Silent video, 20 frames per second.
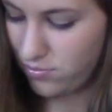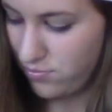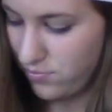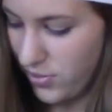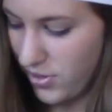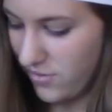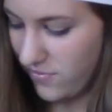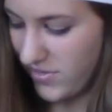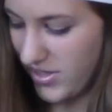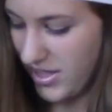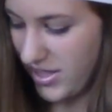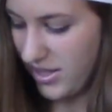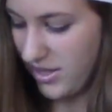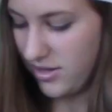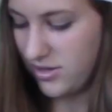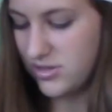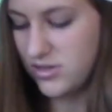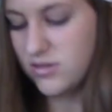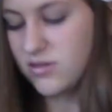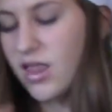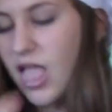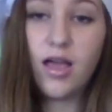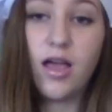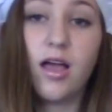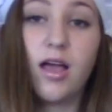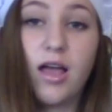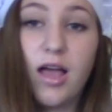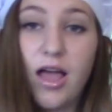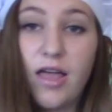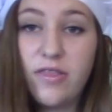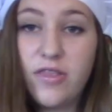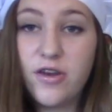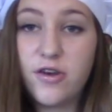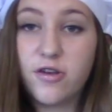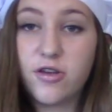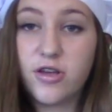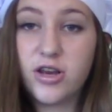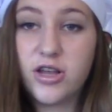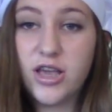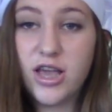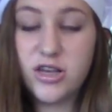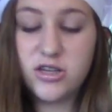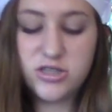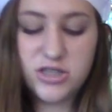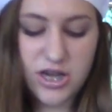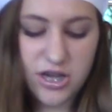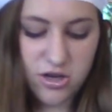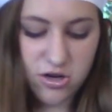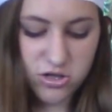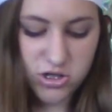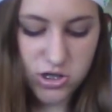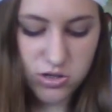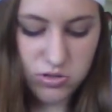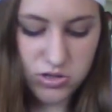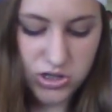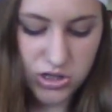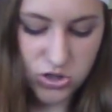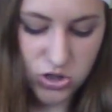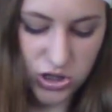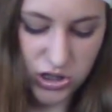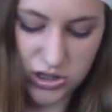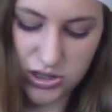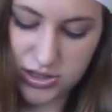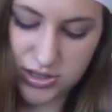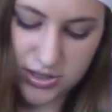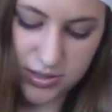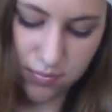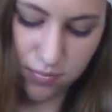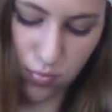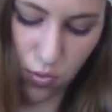Perfect. And then you're gonna take your juice and just